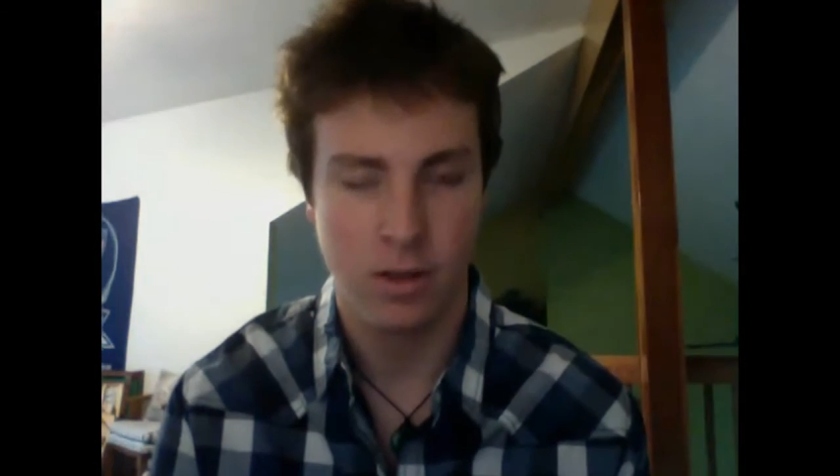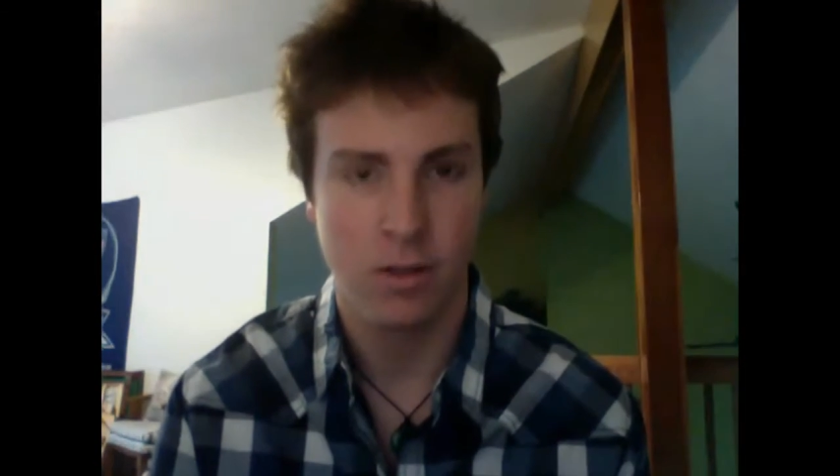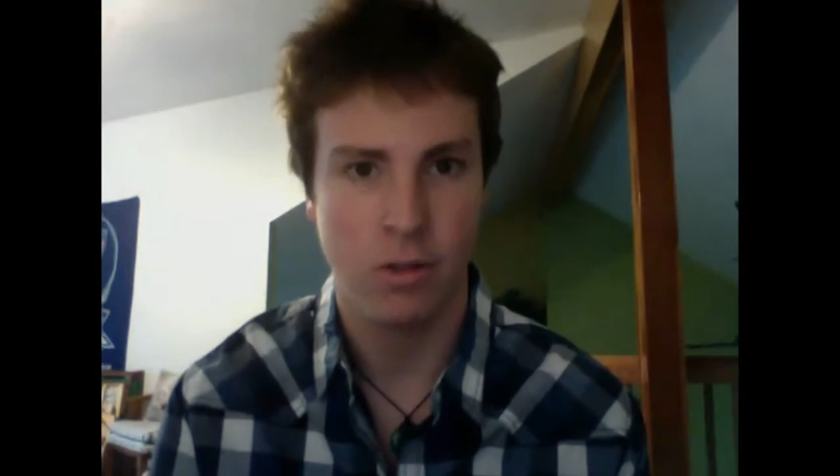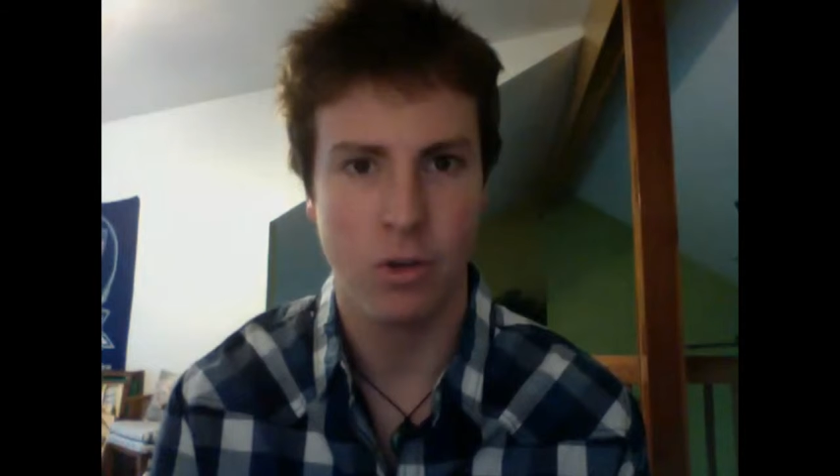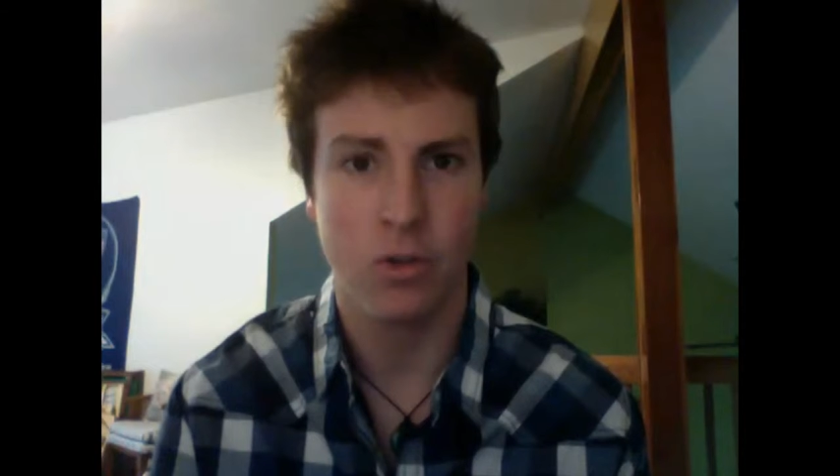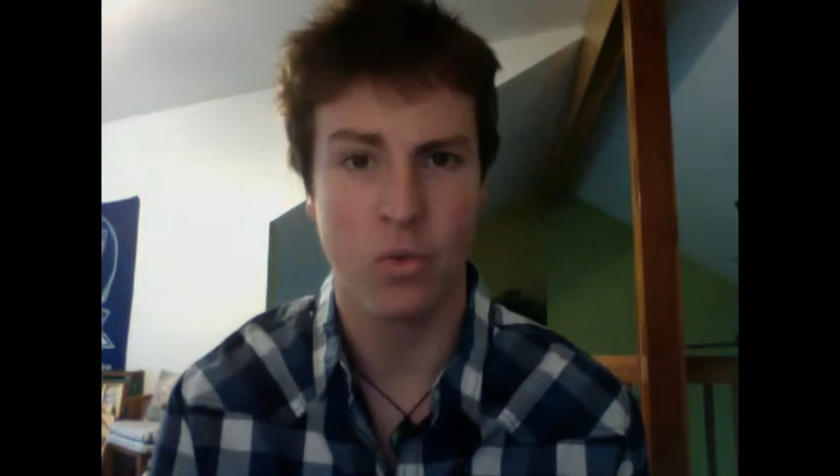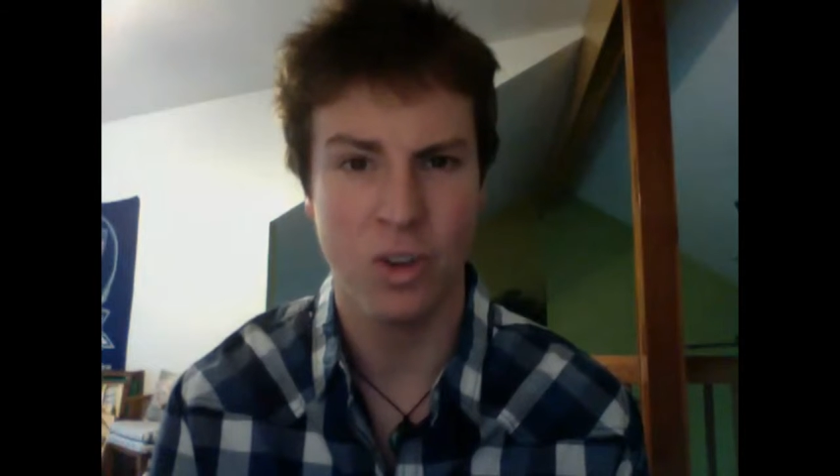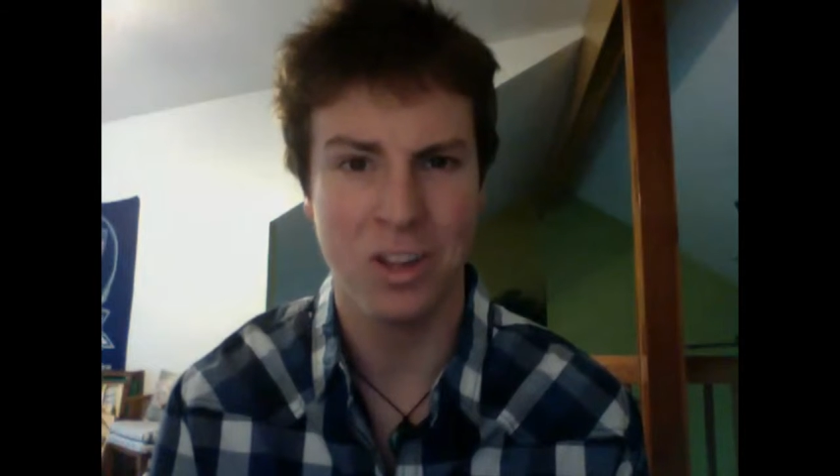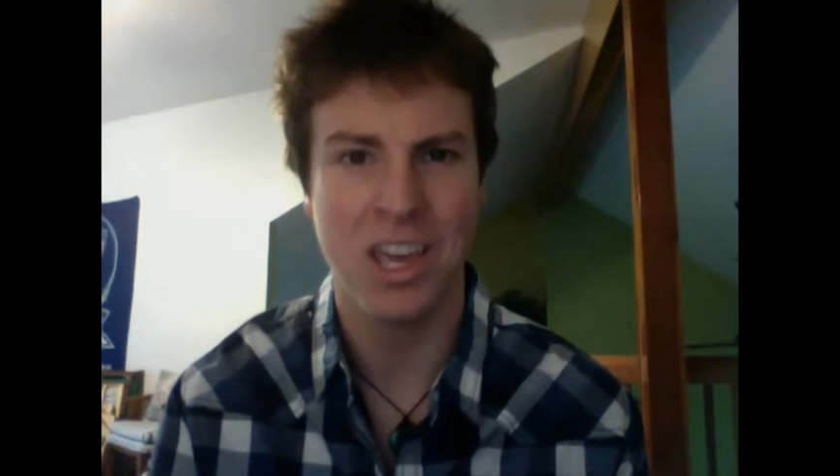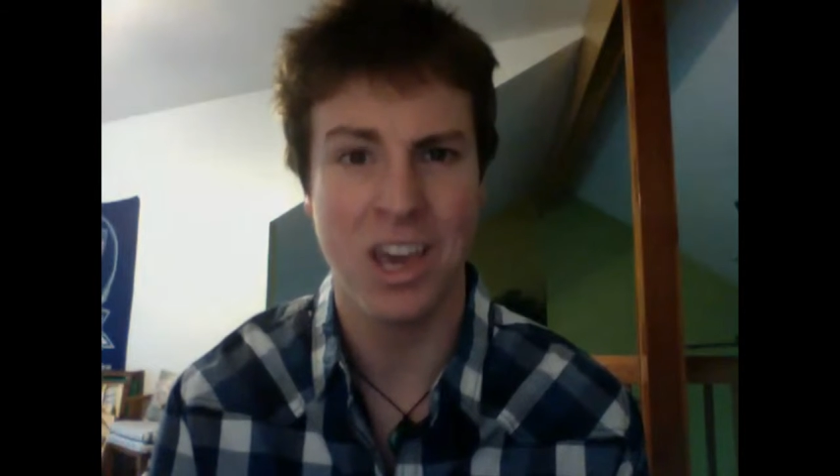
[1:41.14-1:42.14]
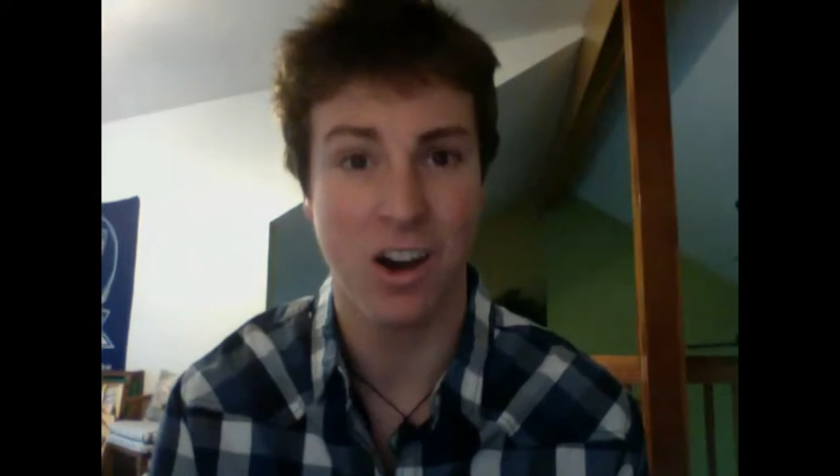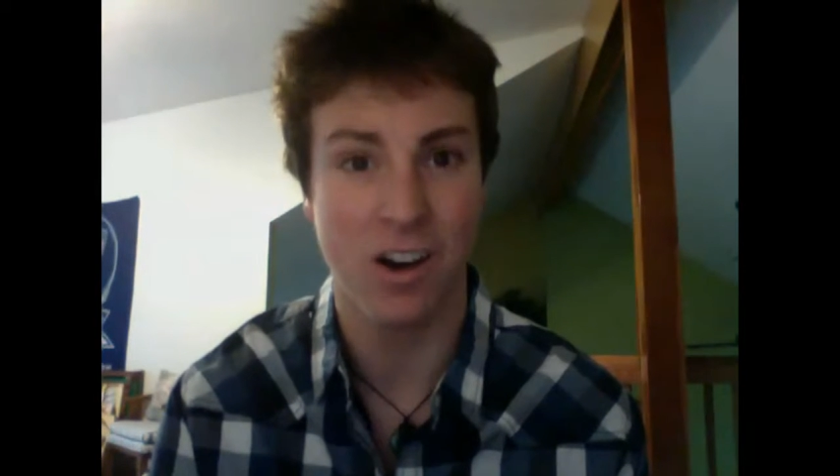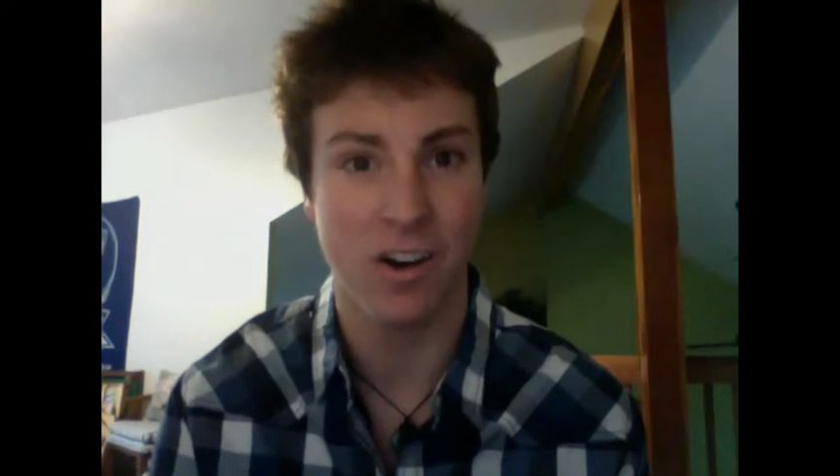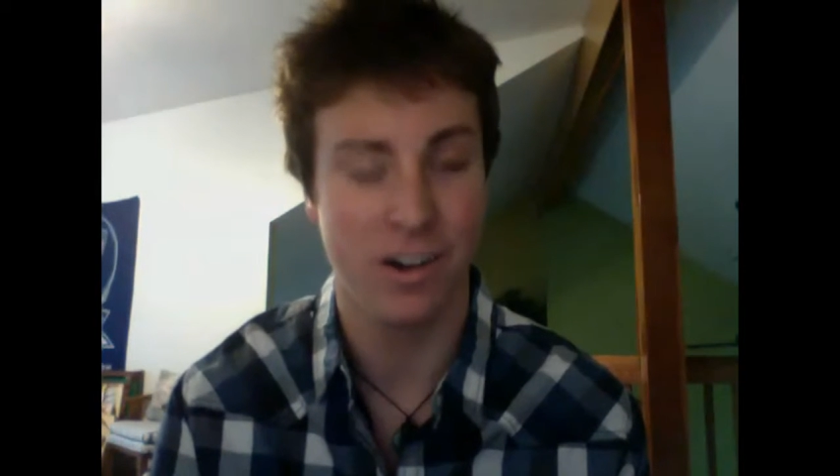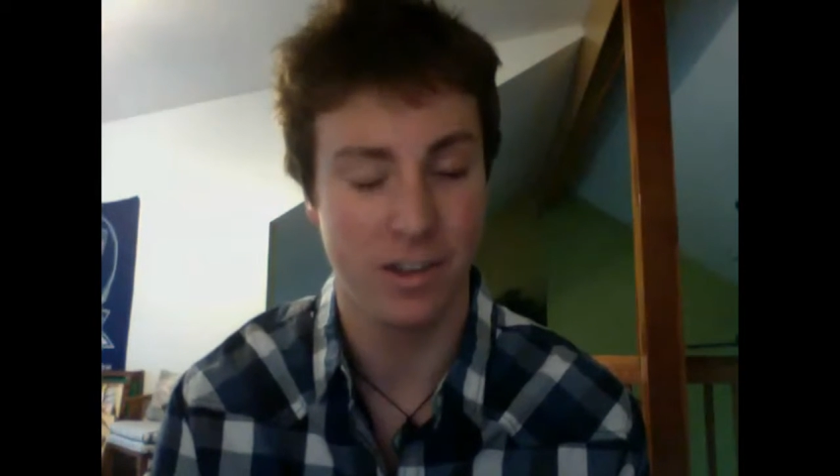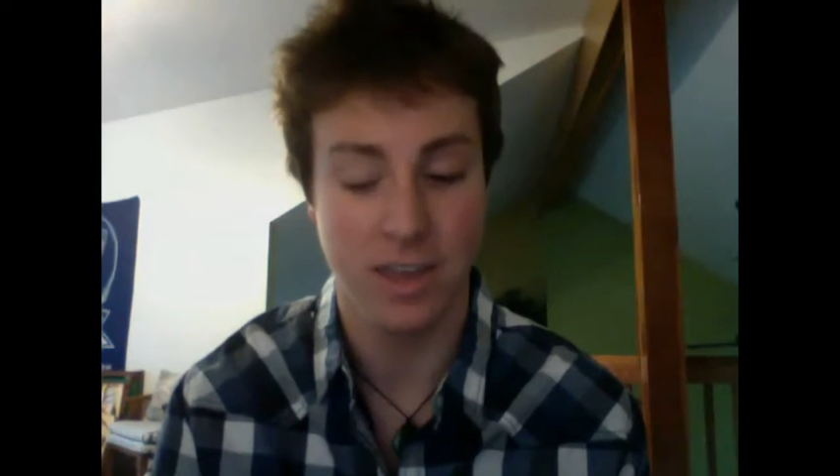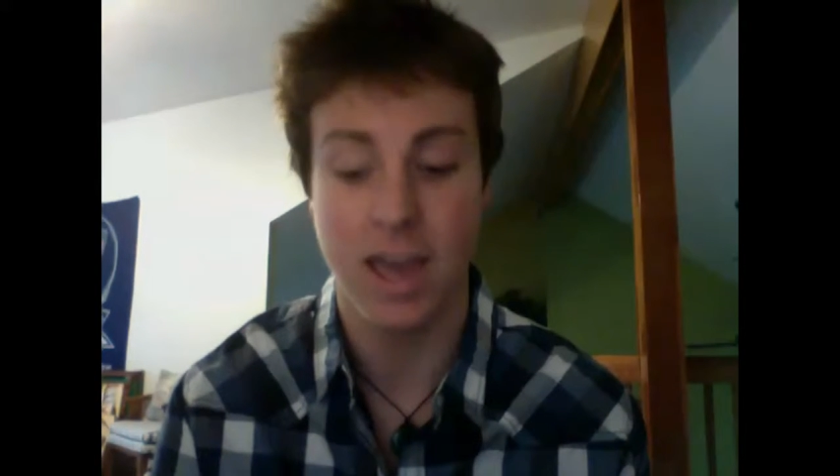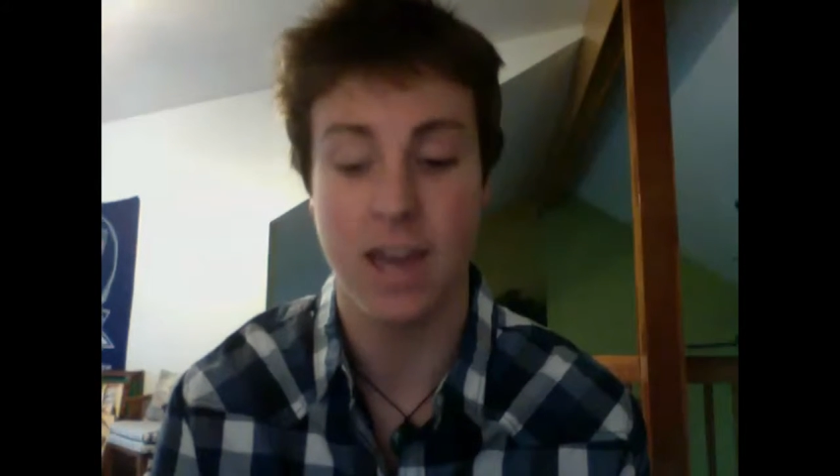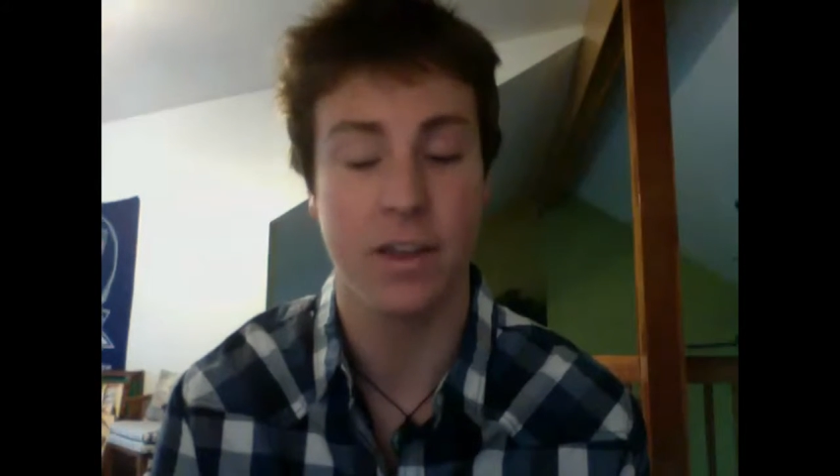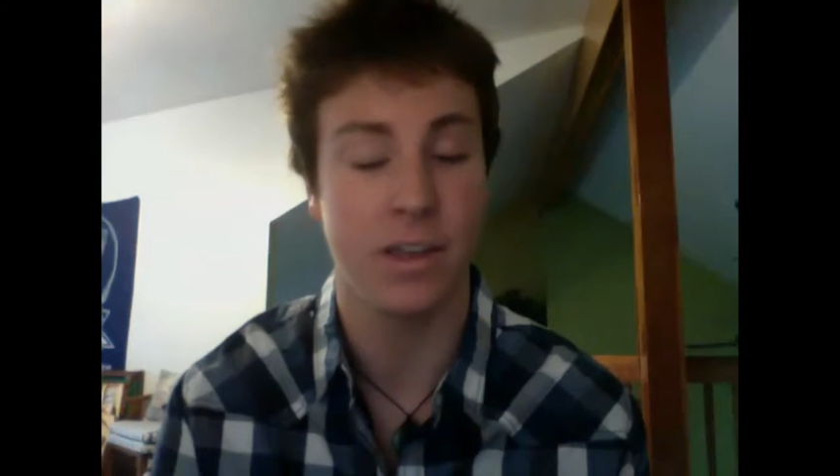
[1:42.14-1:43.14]
Look really hard. You
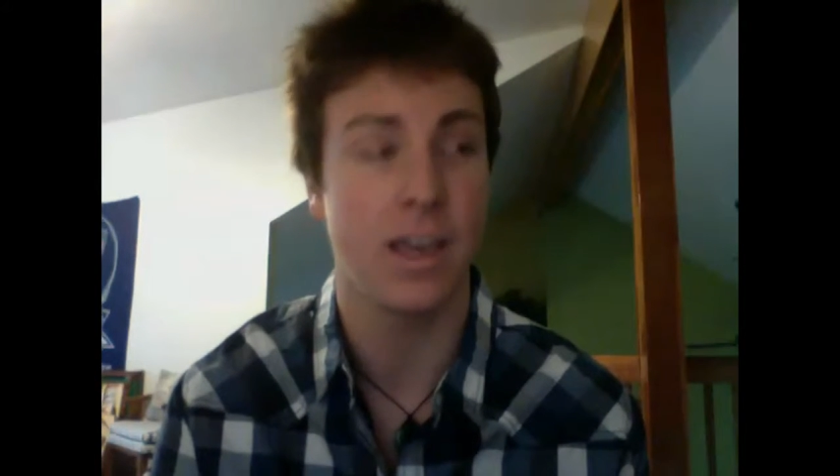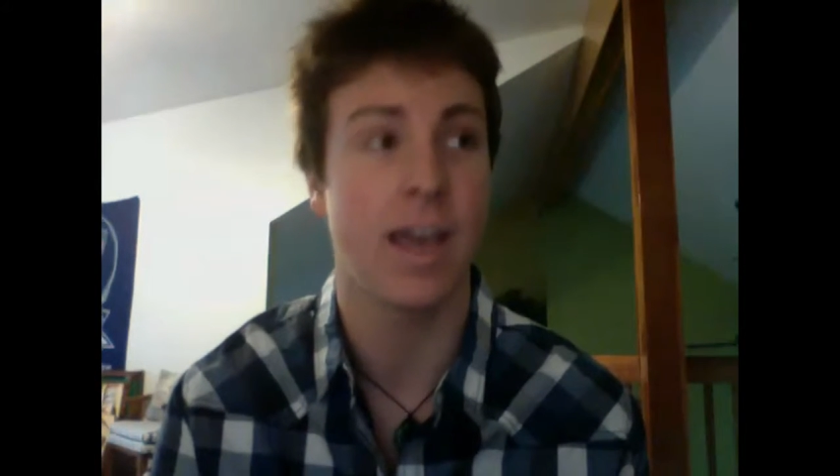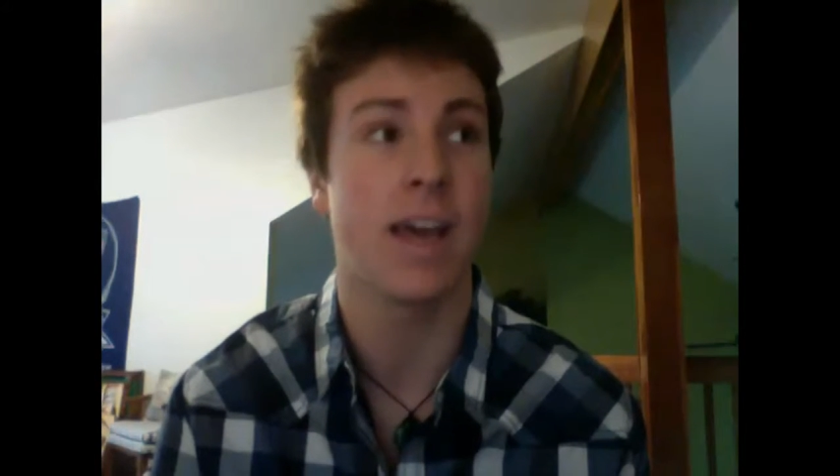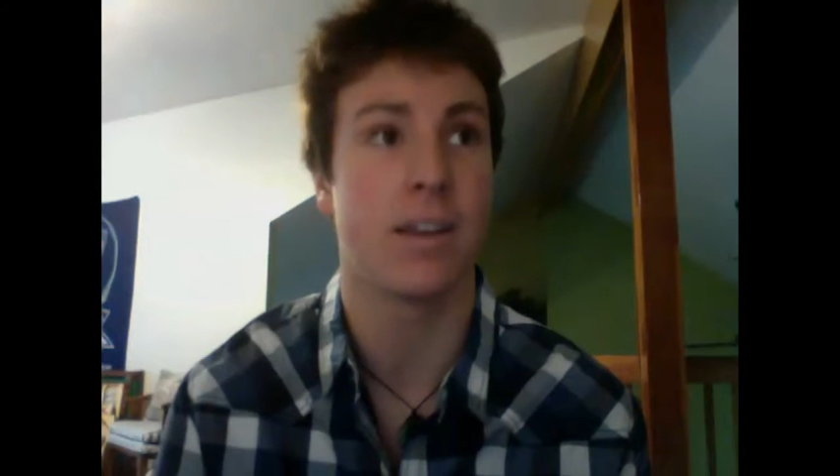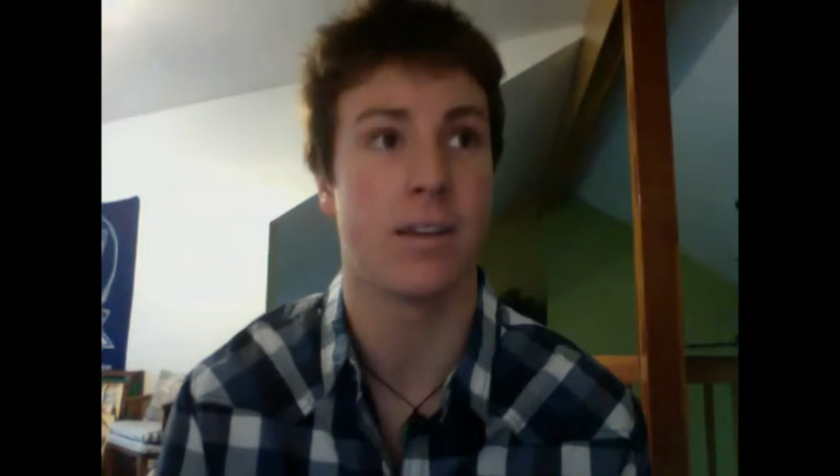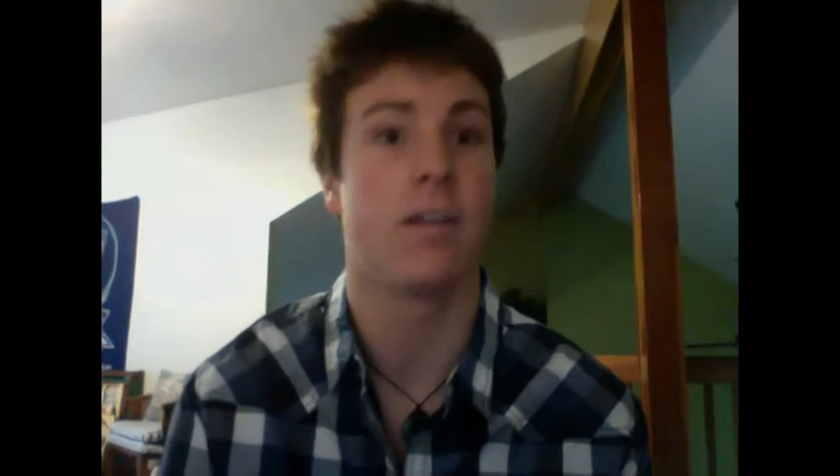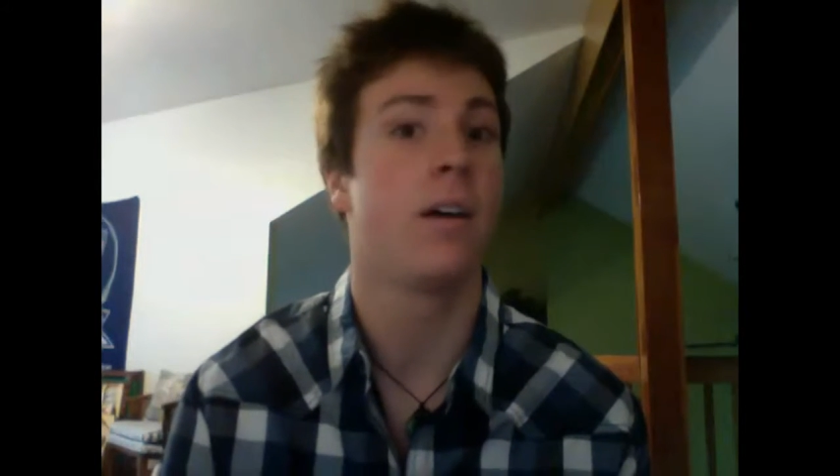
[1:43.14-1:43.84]
gotta